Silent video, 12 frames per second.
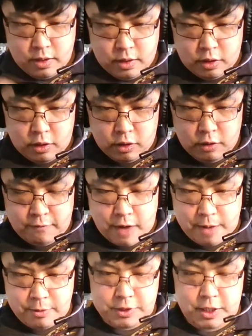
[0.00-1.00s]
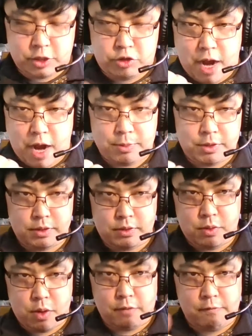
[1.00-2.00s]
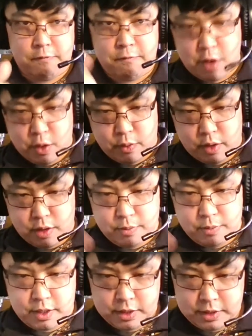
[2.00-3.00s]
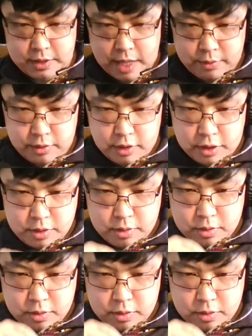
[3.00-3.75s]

hurl fibers get trapped going forward, because that would look